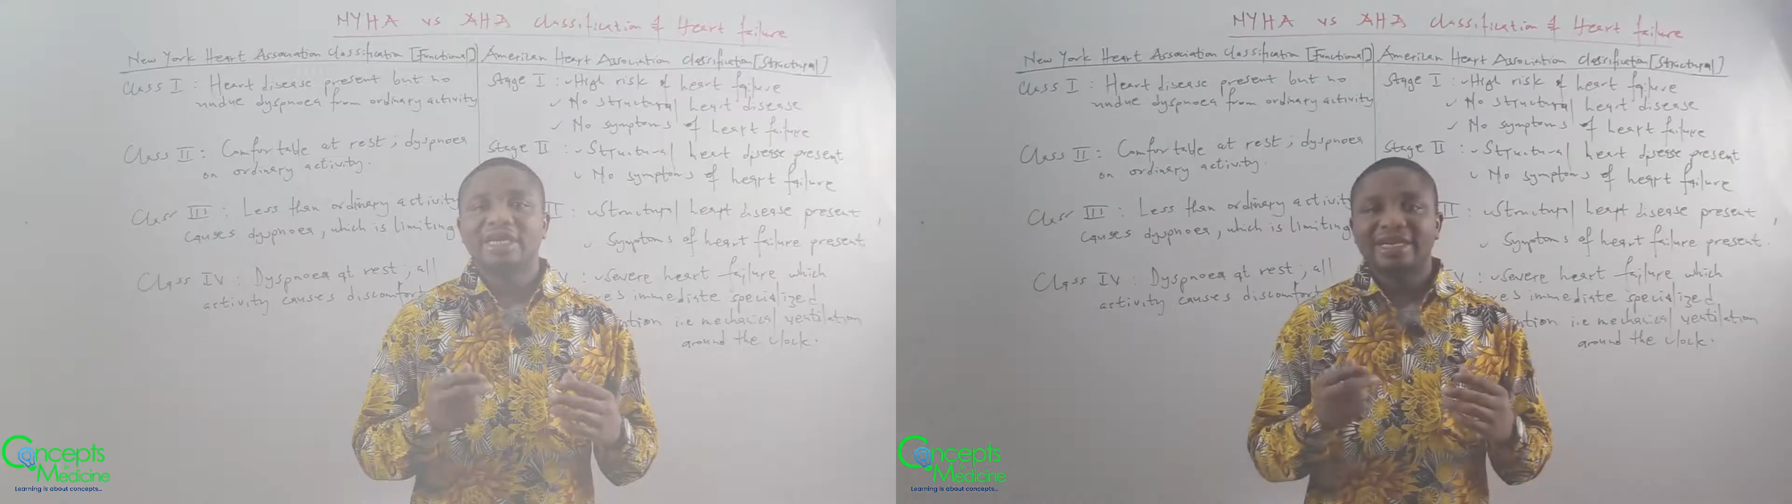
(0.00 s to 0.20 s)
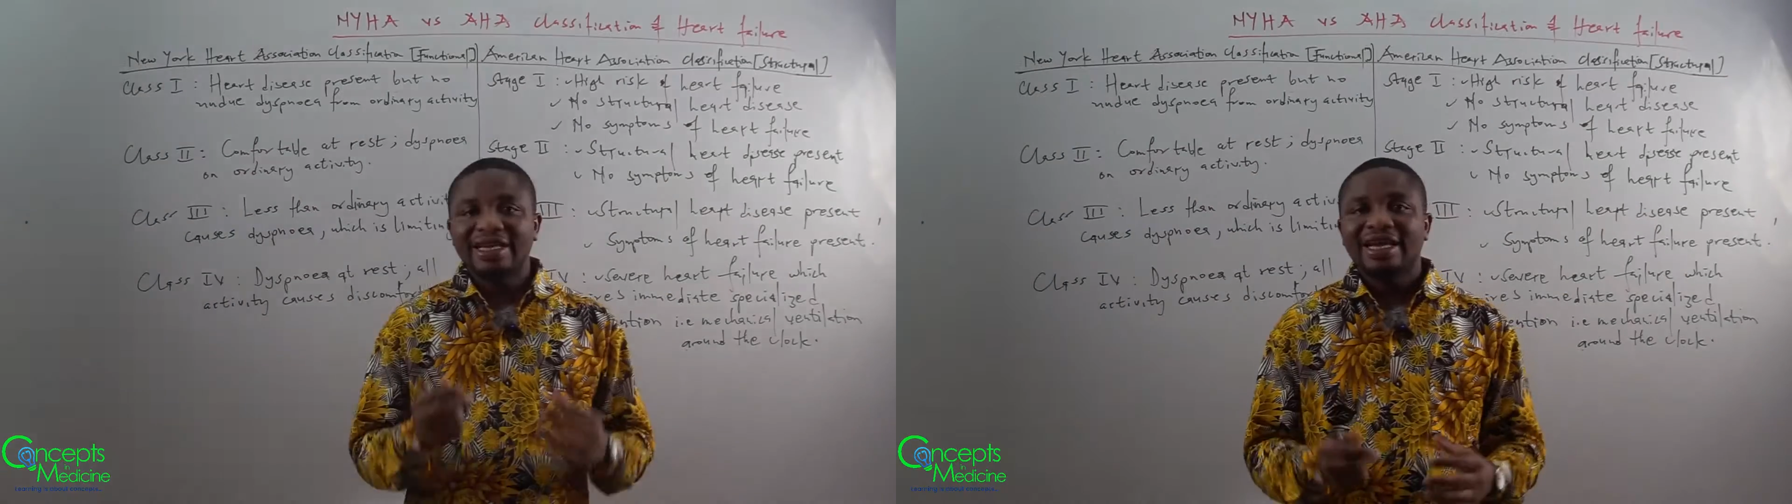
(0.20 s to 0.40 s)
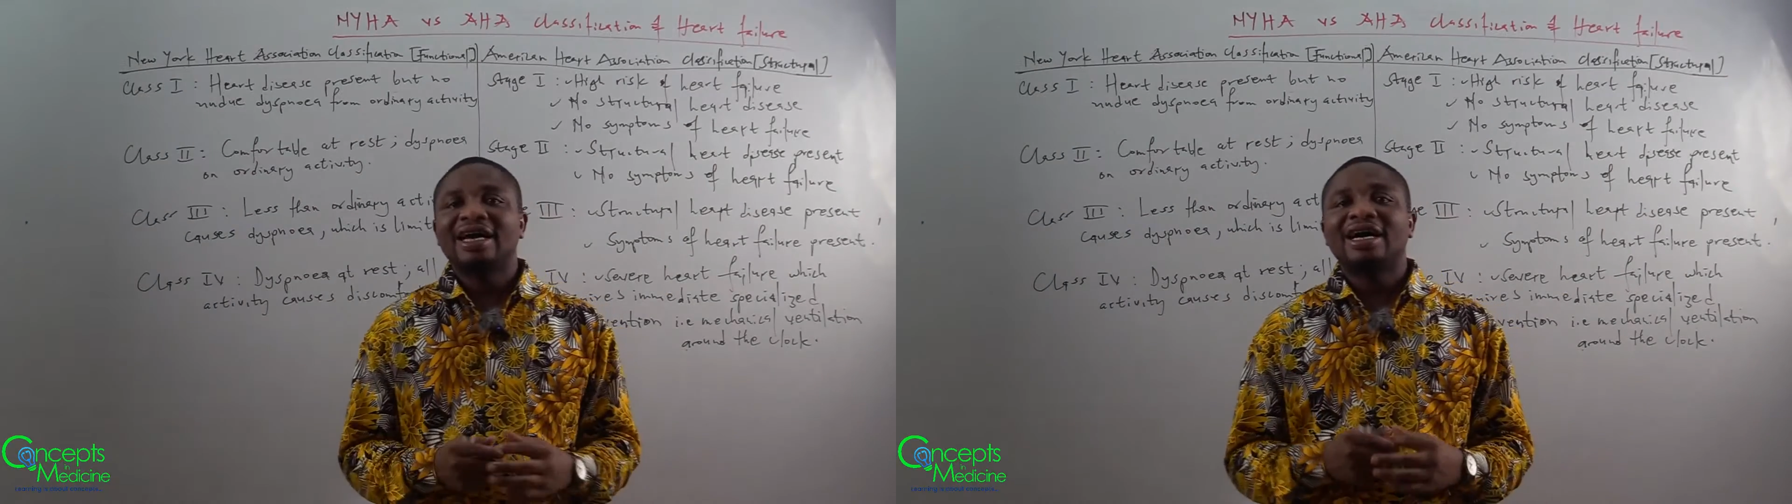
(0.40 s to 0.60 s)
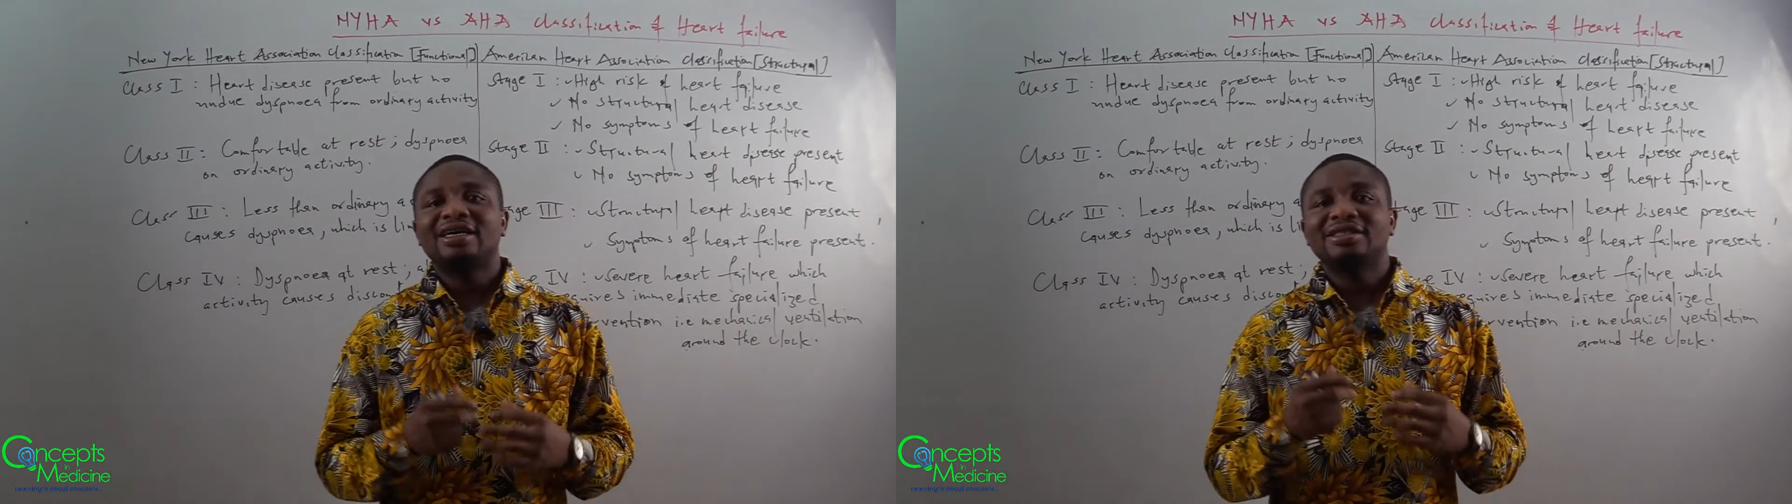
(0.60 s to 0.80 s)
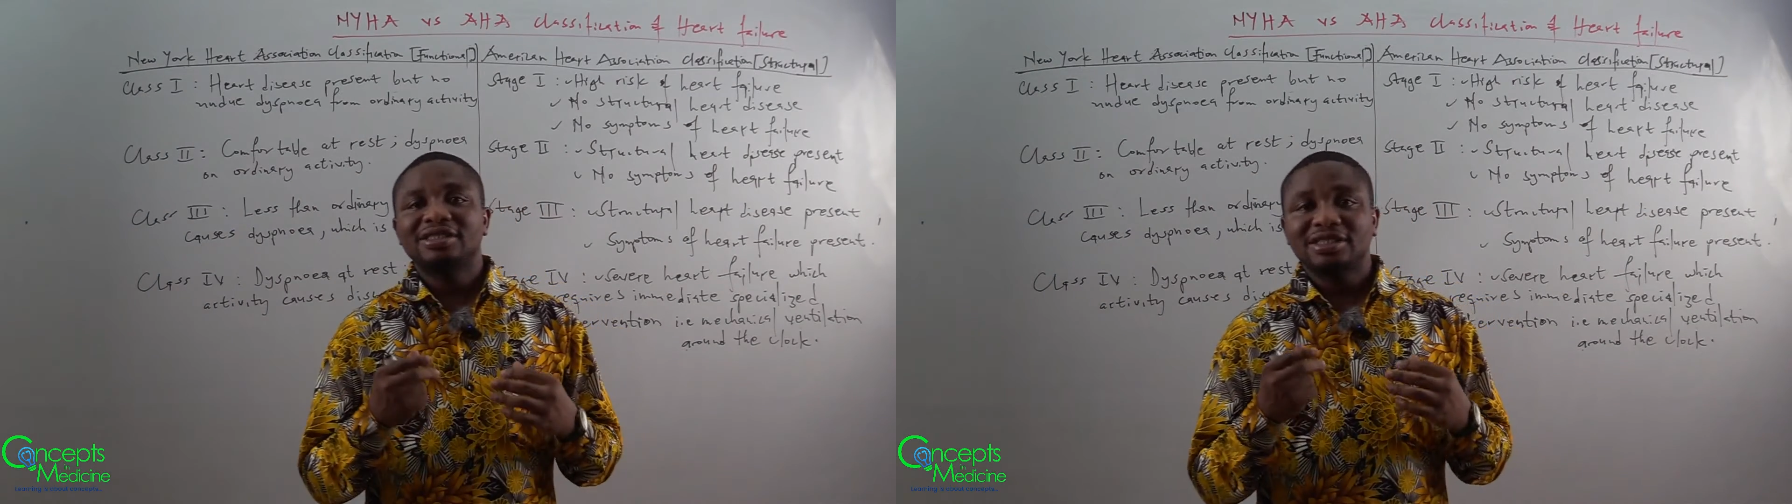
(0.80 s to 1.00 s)
and there
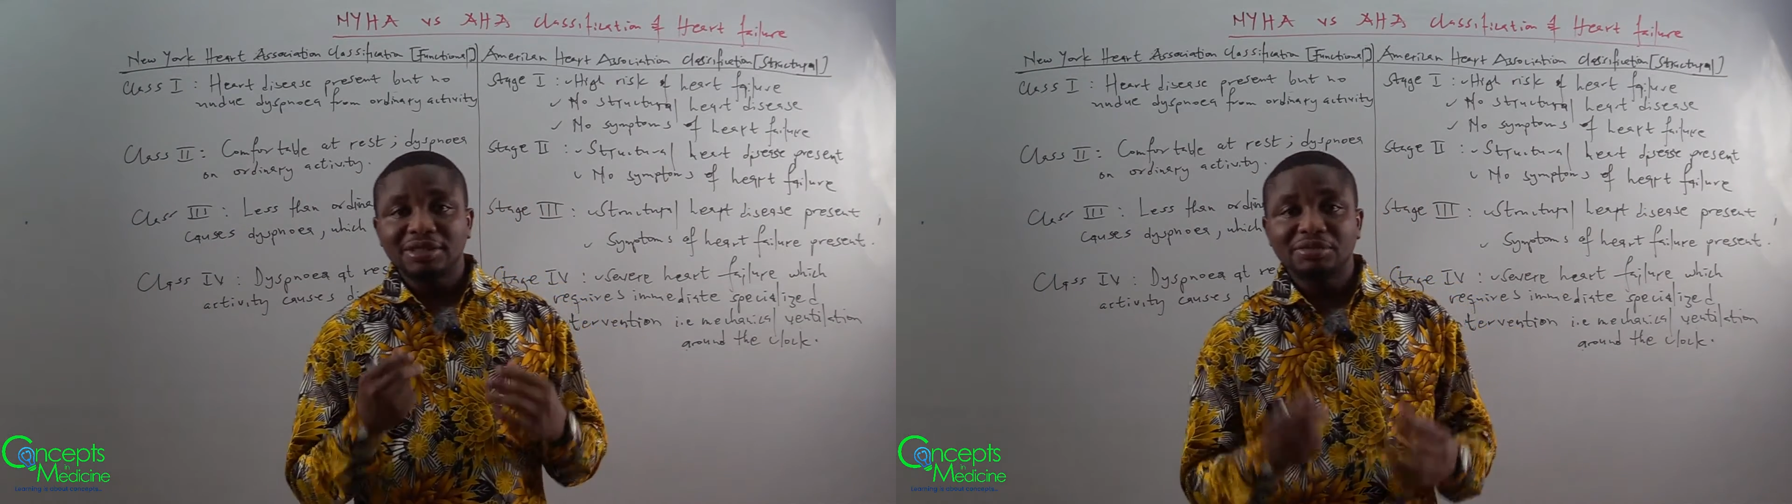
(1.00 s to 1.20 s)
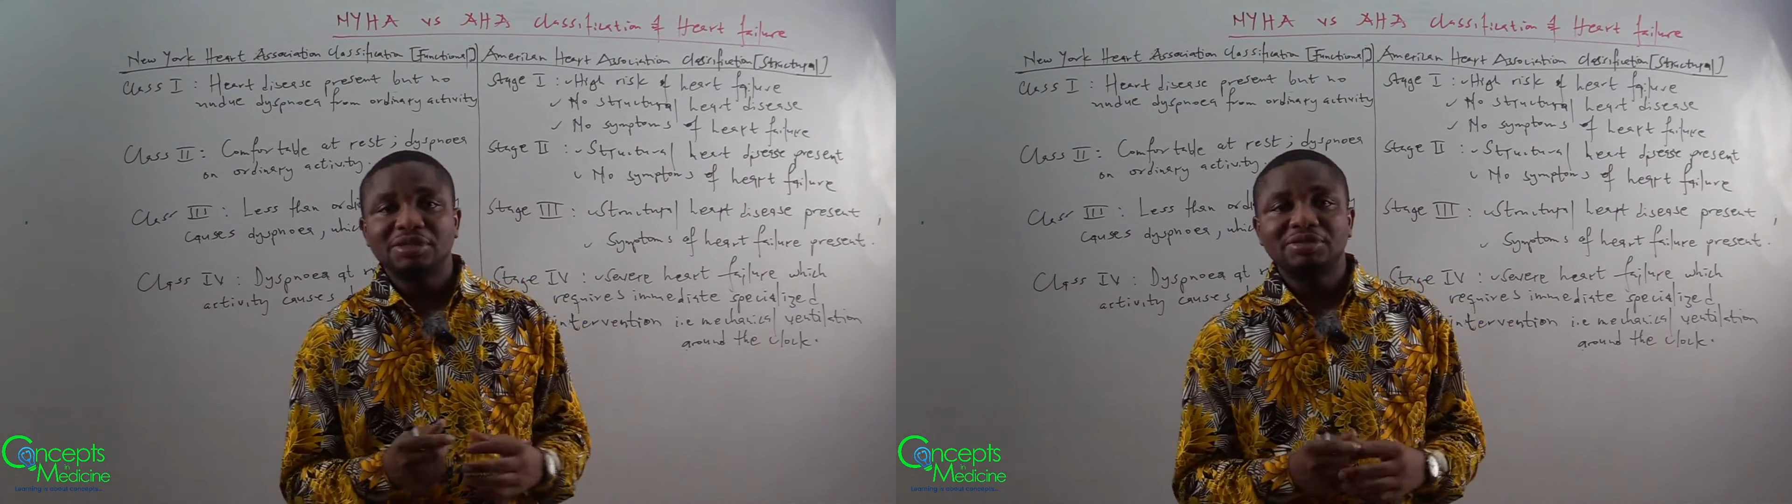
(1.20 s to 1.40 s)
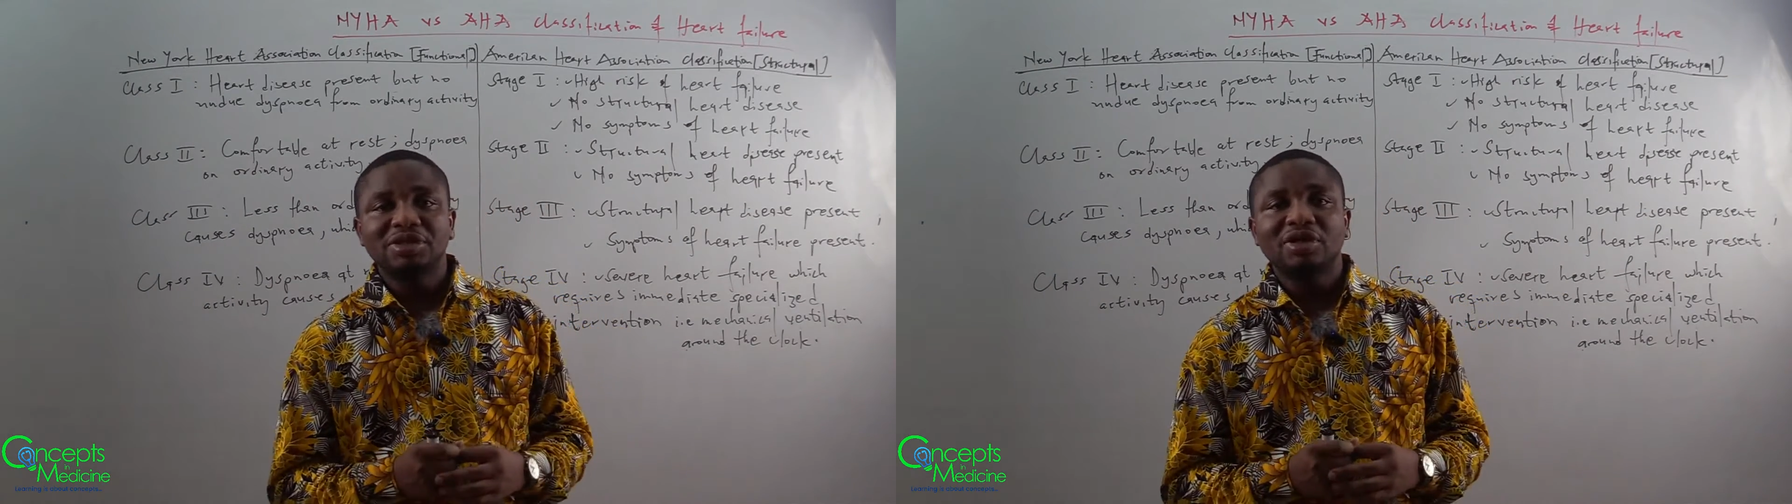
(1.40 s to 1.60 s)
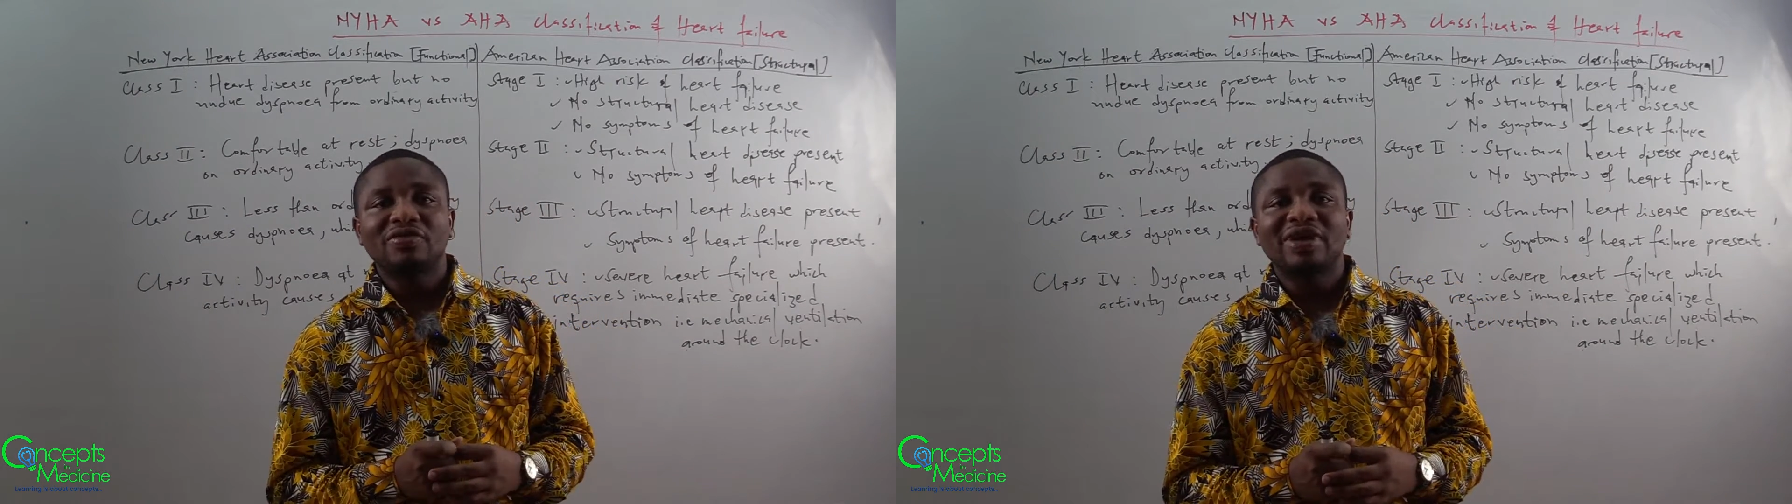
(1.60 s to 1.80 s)
are symptoms